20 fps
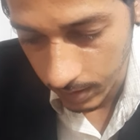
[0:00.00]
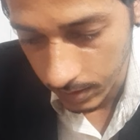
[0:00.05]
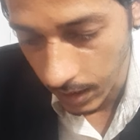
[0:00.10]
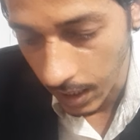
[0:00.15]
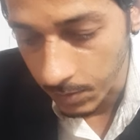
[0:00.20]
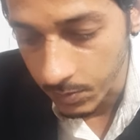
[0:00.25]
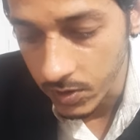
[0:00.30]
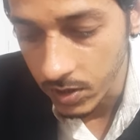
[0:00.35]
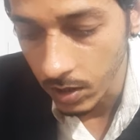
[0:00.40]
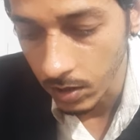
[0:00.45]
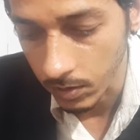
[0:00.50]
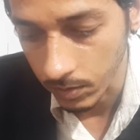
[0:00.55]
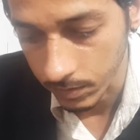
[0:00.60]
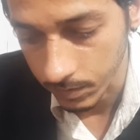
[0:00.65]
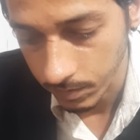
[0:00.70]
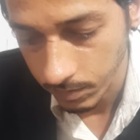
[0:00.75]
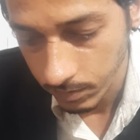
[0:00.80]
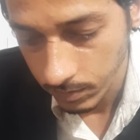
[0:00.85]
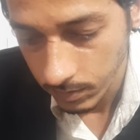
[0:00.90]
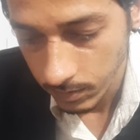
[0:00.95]
observe.
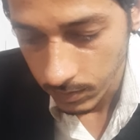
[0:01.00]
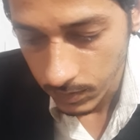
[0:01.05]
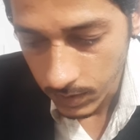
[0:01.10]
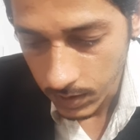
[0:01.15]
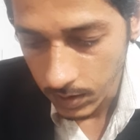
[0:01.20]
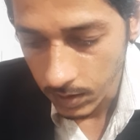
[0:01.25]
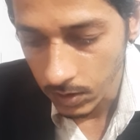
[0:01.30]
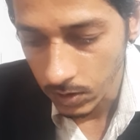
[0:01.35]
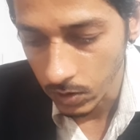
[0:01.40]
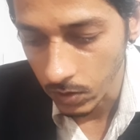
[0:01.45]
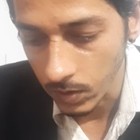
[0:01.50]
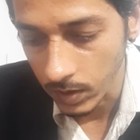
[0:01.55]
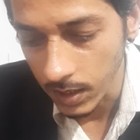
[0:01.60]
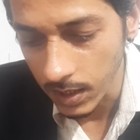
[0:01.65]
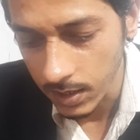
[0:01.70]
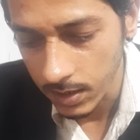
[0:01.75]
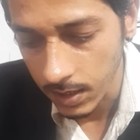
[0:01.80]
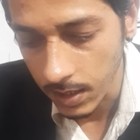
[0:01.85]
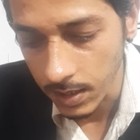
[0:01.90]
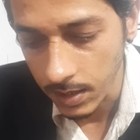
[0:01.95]
So
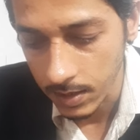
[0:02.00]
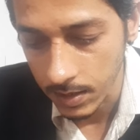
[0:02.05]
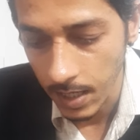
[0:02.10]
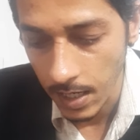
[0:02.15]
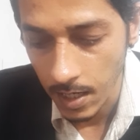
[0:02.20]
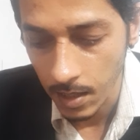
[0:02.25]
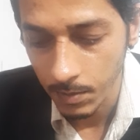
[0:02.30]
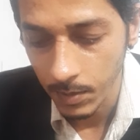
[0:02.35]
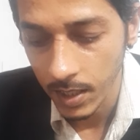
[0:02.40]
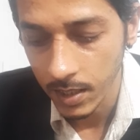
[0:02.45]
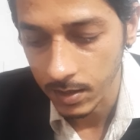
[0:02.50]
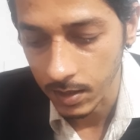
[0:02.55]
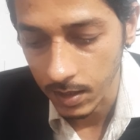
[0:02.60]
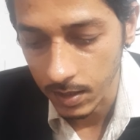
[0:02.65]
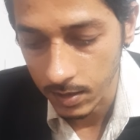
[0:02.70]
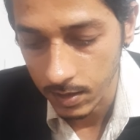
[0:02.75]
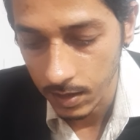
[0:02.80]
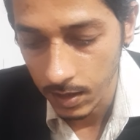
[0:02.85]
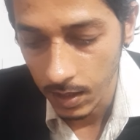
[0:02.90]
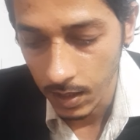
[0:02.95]
these things determines
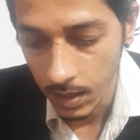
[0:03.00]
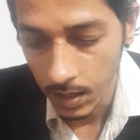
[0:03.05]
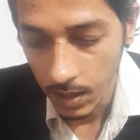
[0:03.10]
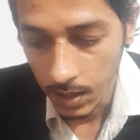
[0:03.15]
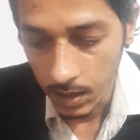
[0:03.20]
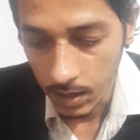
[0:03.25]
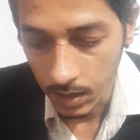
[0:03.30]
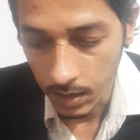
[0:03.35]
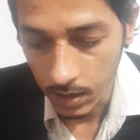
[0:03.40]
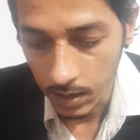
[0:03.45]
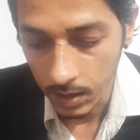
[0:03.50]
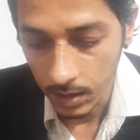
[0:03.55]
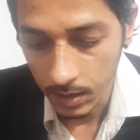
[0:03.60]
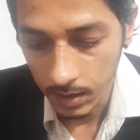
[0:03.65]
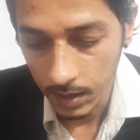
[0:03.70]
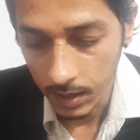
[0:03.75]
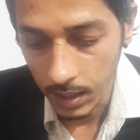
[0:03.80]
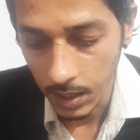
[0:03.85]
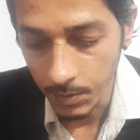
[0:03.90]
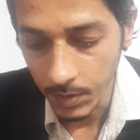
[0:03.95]
us
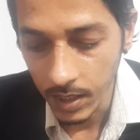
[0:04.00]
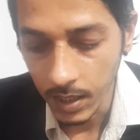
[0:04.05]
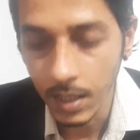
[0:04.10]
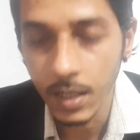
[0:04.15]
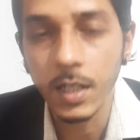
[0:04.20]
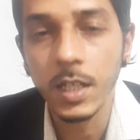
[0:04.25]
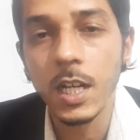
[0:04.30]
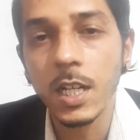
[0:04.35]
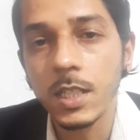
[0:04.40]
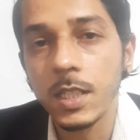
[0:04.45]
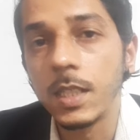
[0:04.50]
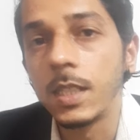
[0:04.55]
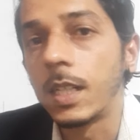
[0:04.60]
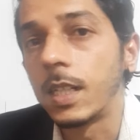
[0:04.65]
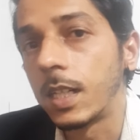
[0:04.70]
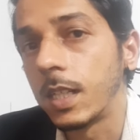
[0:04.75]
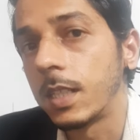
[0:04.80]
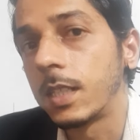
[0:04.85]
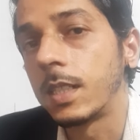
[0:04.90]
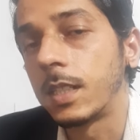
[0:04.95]
the chemical reaction that
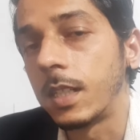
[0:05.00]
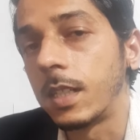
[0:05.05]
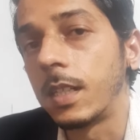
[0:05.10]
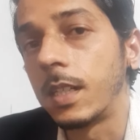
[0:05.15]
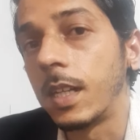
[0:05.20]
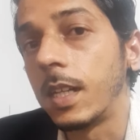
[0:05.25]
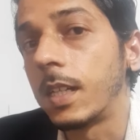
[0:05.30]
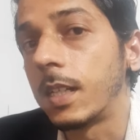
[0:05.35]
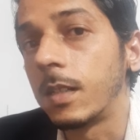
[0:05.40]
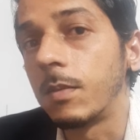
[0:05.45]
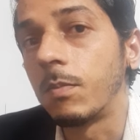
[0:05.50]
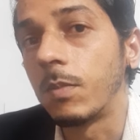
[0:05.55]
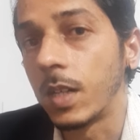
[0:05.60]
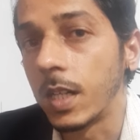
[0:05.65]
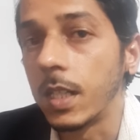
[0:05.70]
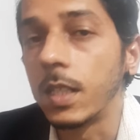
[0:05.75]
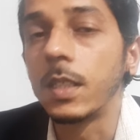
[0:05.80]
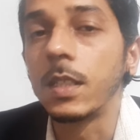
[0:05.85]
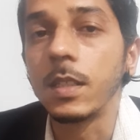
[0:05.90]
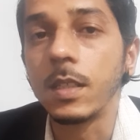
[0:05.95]
has taken
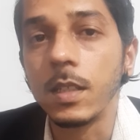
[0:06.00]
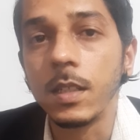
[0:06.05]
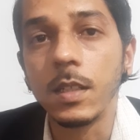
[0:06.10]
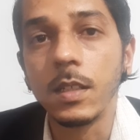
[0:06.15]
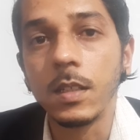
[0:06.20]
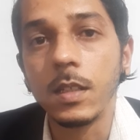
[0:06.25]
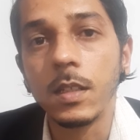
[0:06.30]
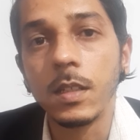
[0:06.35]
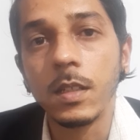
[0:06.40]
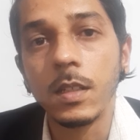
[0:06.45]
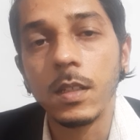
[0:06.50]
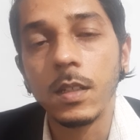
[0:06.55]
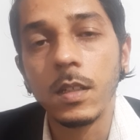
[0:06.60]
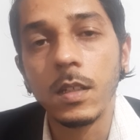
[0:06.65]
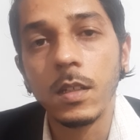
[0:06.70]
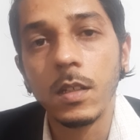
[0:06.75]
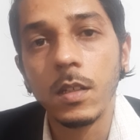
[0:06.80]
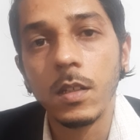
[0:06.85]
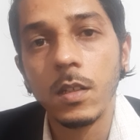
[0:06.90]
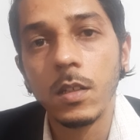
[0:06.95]
place.
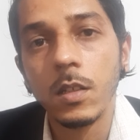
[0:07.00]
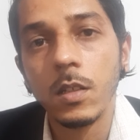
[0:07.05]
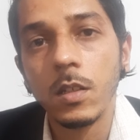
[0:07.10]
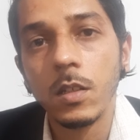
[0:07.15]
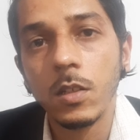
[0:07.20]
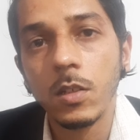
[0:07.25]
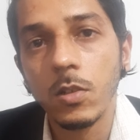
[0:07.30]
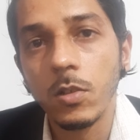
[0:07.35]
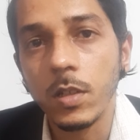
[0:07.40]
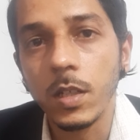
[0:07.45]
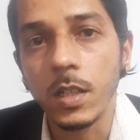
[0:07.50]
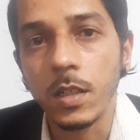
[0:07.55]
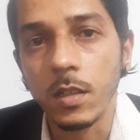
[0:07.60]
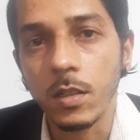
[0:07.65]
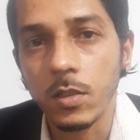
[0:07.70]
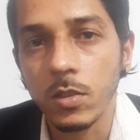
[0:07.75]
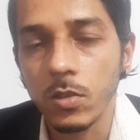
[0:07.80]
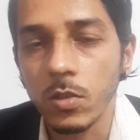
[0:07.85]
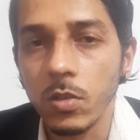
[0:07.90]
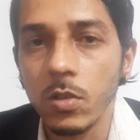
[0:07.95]
Got it?
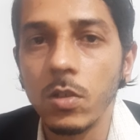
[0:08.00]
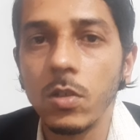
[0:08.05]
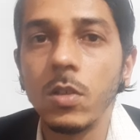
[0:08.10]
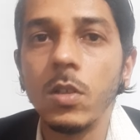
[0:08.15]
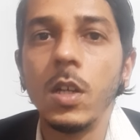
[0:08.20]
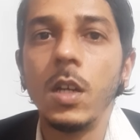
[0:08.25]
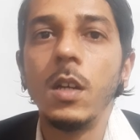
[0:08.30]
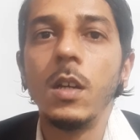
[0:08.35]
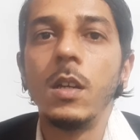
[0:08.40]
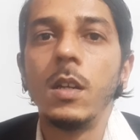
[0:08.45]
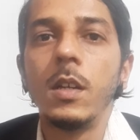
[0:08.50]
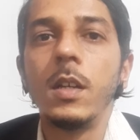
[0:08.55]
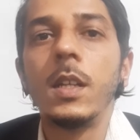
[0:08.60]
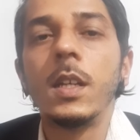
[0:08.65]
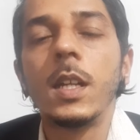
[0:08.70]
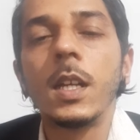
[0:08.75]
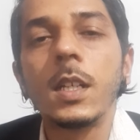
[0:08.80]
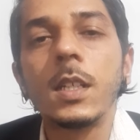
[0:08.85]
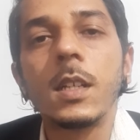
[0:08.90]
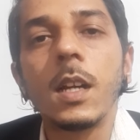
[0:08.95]
So in the
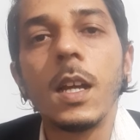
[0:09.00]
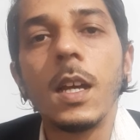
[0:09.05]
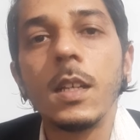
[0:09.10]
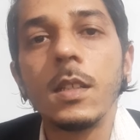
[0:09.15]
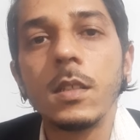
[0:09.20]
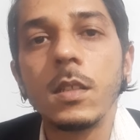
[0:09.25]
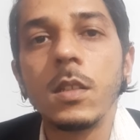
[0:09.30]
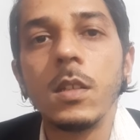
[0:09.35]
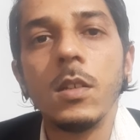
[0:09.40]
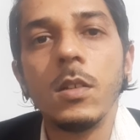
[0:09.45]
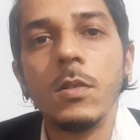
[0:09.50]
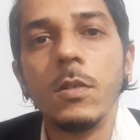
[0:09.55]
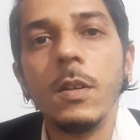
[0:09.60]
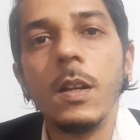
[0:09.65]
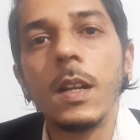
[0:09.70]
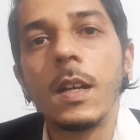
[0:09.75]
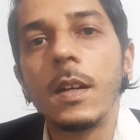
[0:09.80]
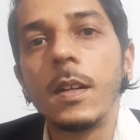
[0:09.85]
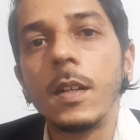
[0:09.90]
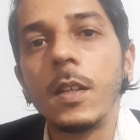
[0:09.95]
next class we
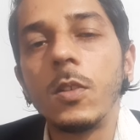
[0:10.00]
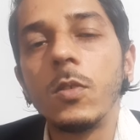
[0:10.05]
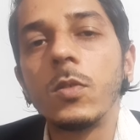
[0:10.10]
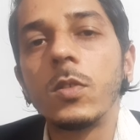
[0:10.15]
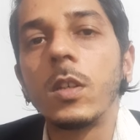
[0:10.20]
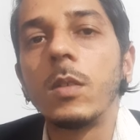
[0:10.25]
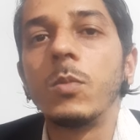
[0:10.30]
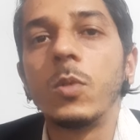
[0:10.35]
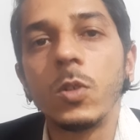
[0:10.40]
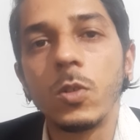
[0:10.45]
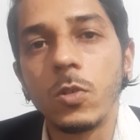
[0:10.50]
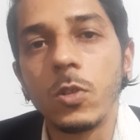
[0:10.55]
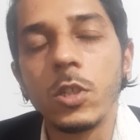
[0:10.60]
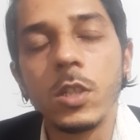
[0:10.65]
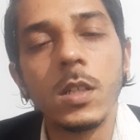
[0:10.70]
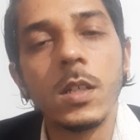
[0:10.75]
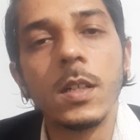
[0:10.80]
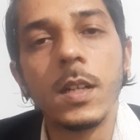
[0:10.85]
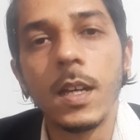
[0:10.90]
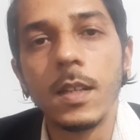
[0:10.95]
will continue some more
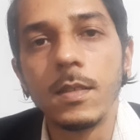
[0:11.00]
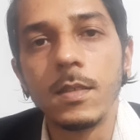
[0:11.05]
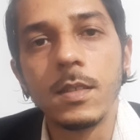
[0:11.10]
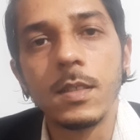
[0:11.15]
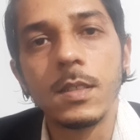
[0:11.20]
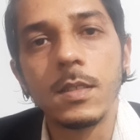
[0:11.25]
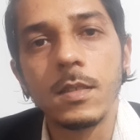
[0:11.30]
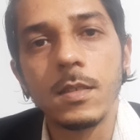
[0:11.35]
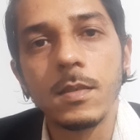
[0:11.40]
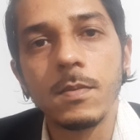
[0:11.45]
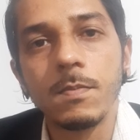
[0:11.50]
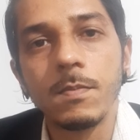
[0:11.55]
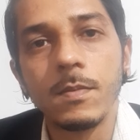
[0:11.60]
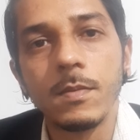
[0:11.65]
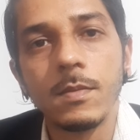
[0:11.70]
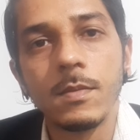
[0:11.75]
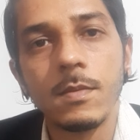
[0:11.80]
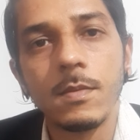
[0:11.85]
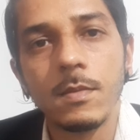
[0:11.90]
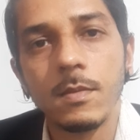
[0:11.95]
question and answers.
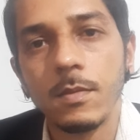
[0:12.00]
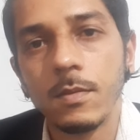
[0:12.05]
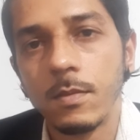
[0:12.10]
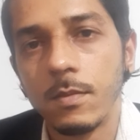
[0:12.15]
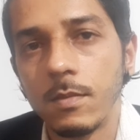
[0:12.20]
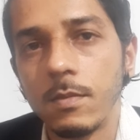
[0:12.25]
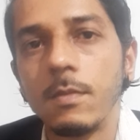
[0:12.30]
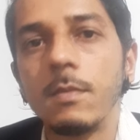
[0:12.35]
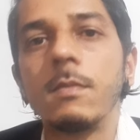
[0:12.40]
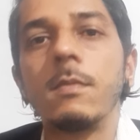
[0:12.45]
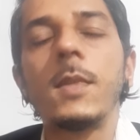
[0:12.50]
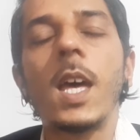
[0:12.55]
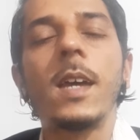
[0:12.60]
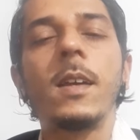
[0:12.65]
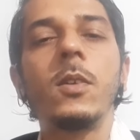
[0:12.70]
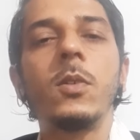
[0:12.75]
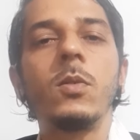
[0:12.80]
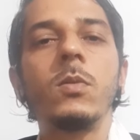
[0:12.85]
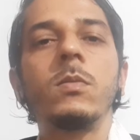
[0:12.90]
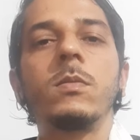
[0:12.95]

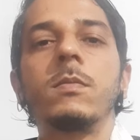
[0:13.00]
Thank you.